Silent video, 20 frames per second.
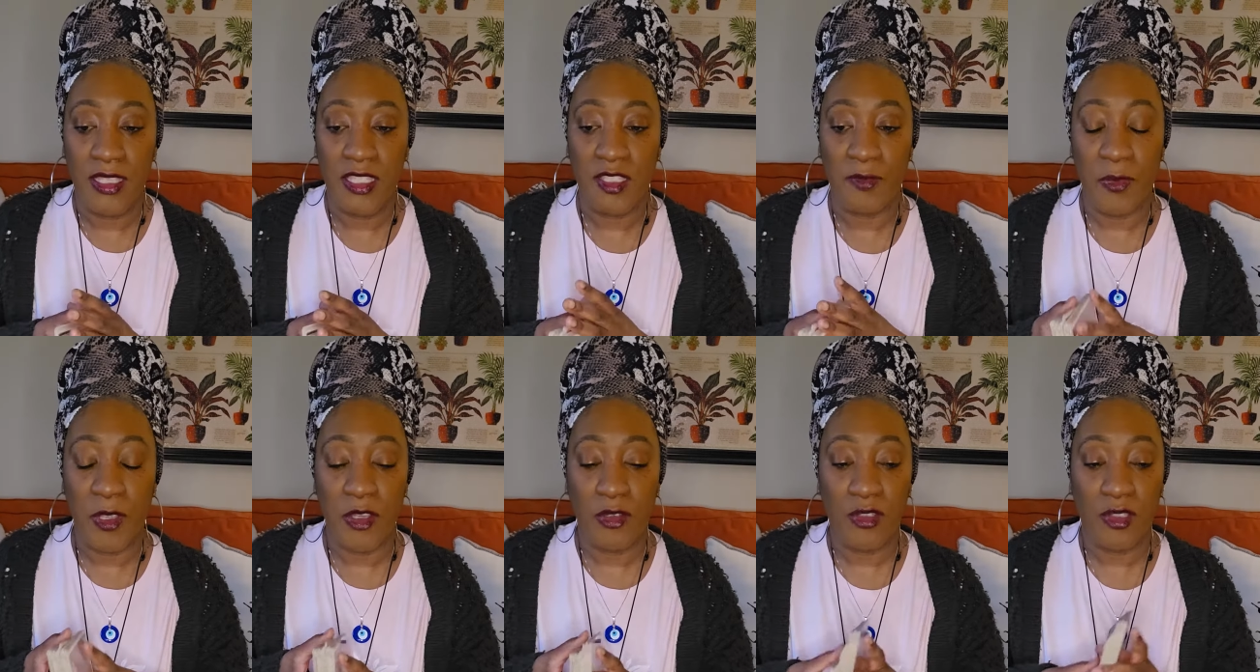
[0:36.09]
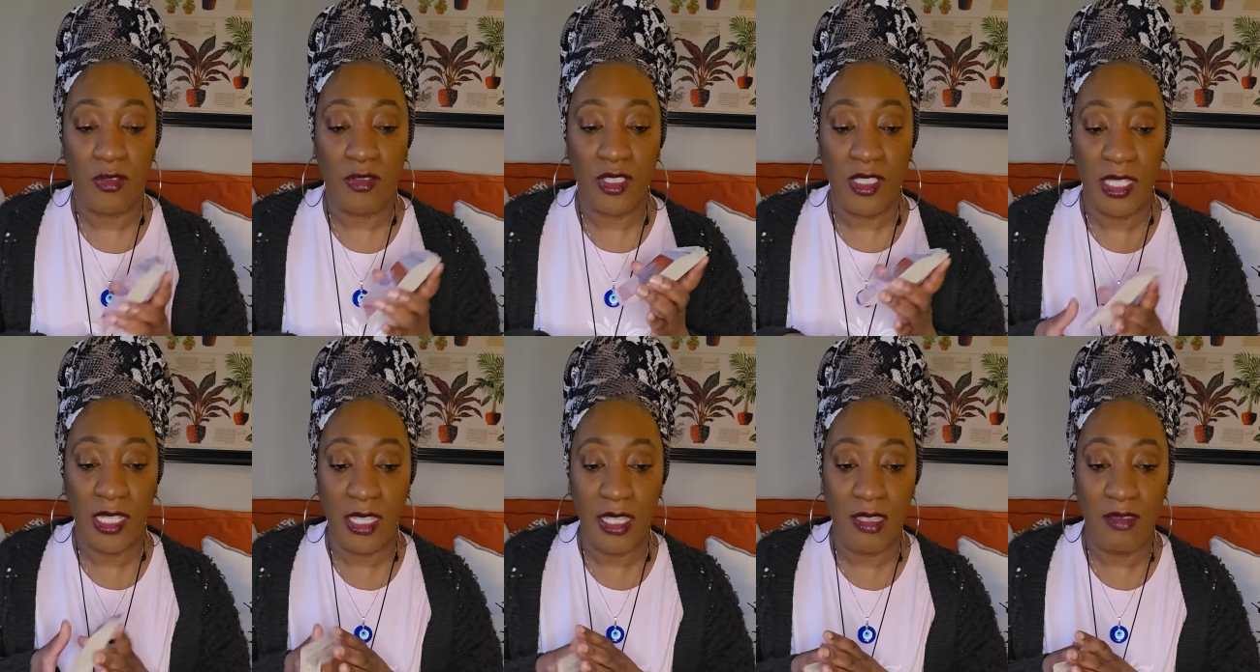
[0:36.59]
spiritual
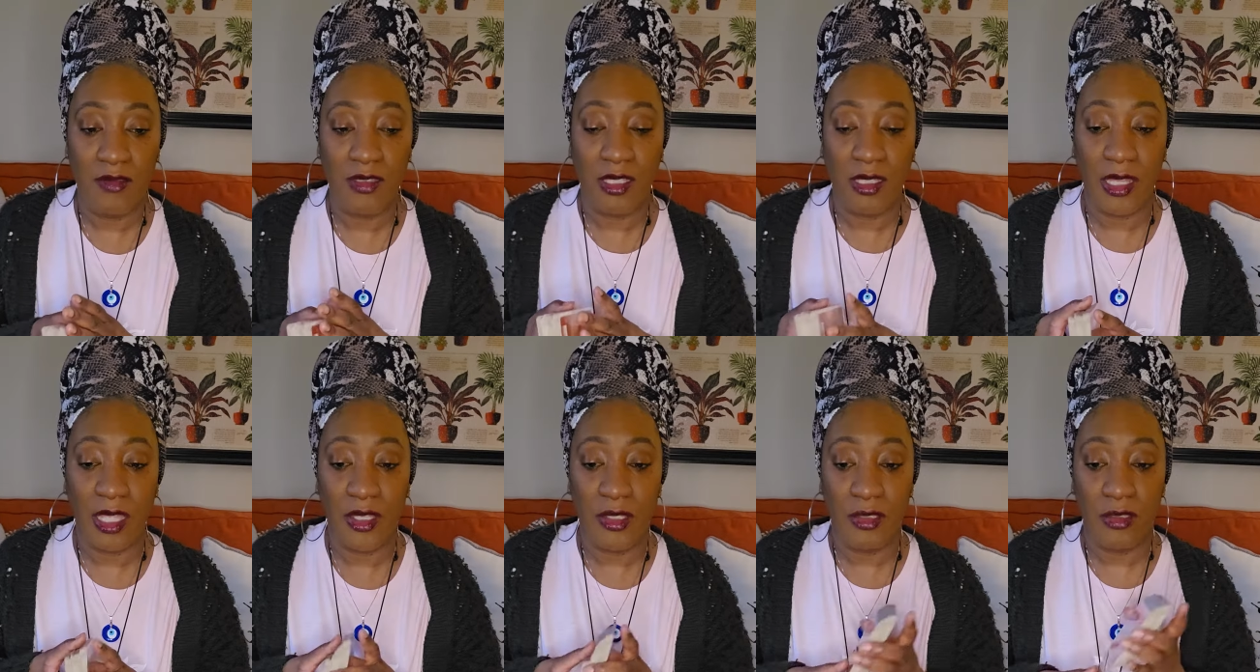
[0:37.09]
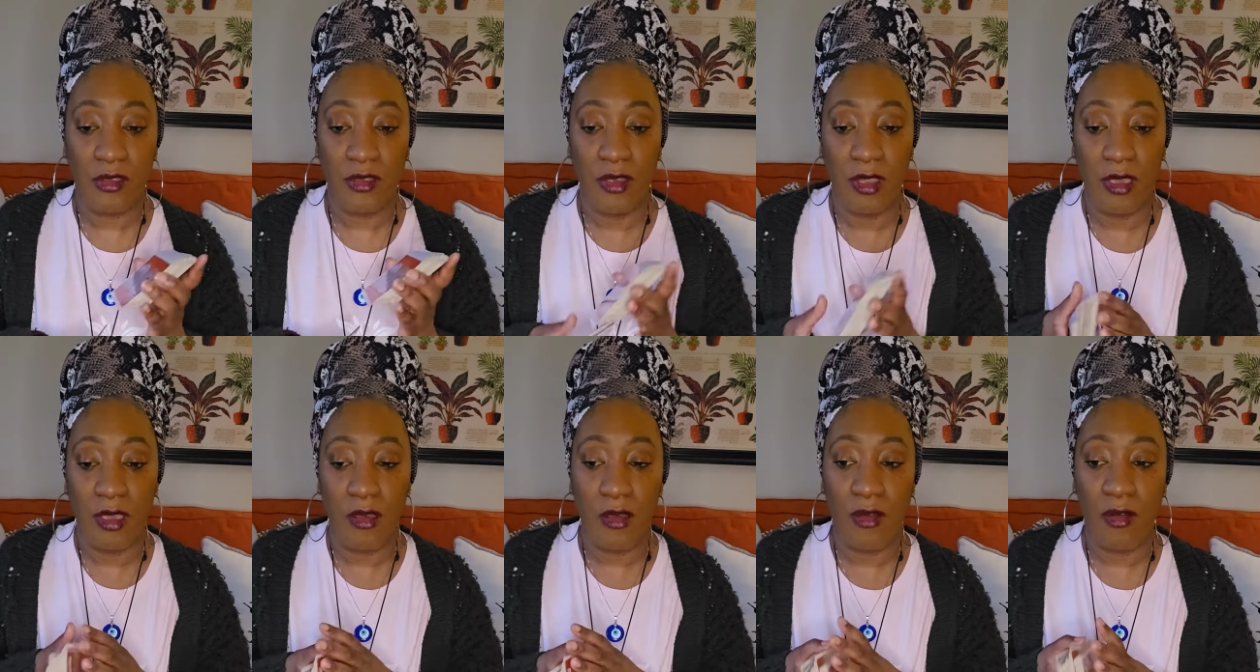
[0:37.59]
team to let you
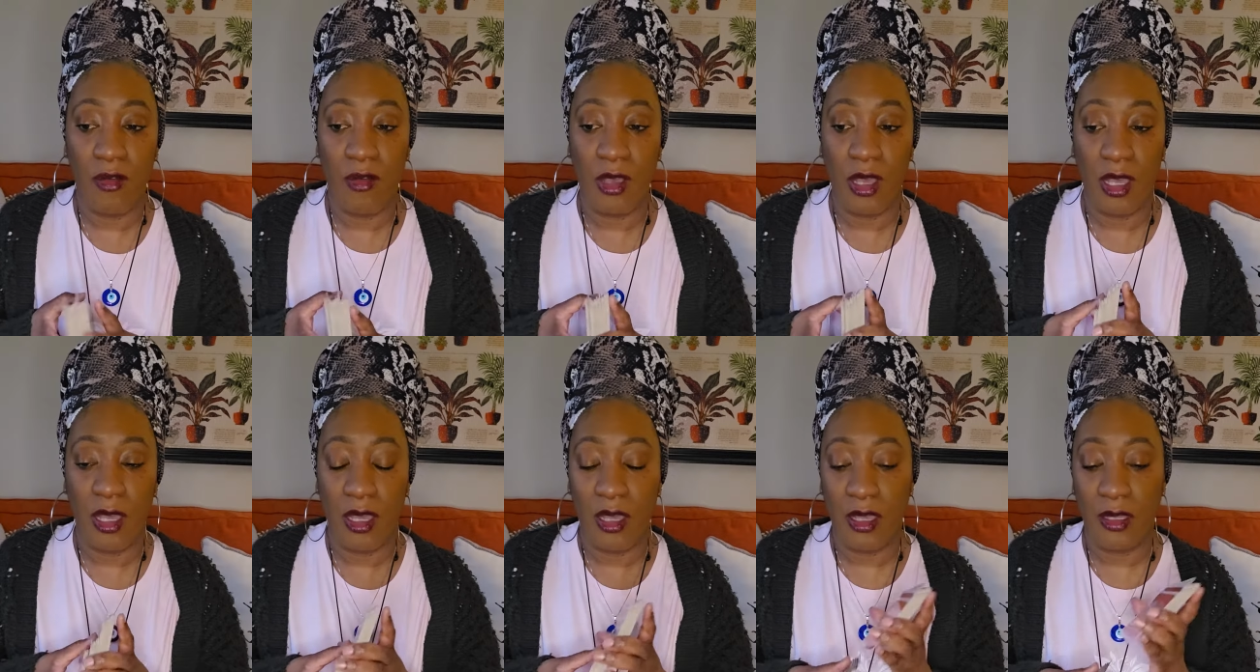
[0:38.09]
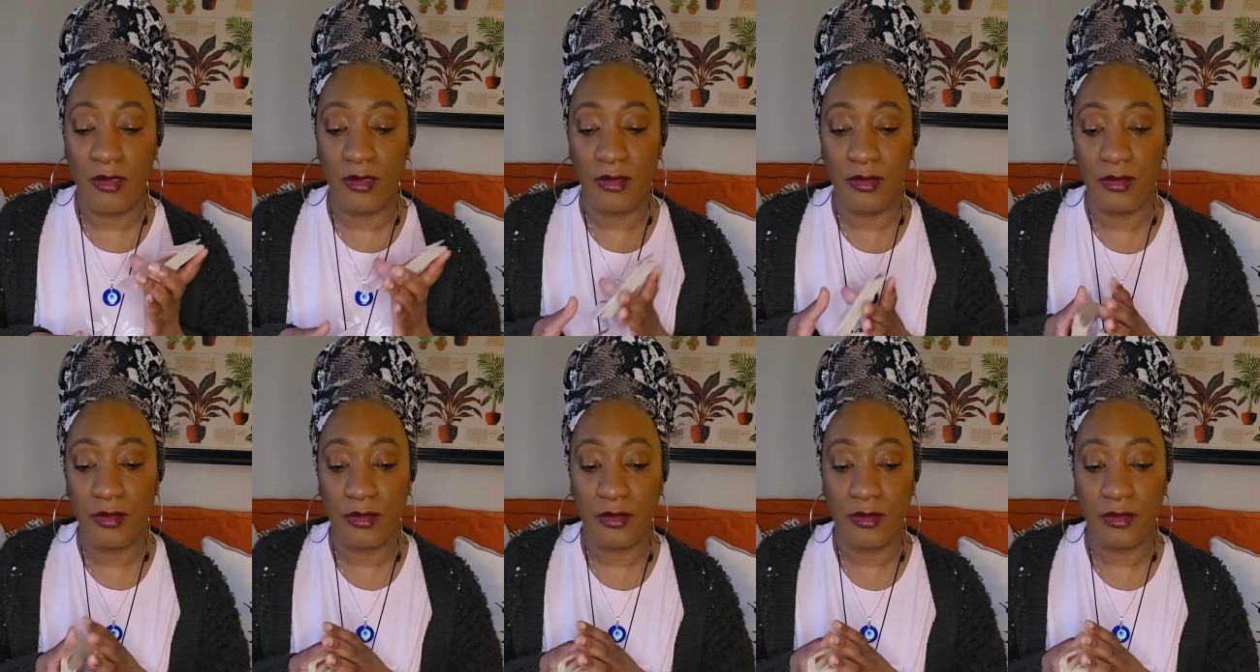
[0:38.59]
know uh,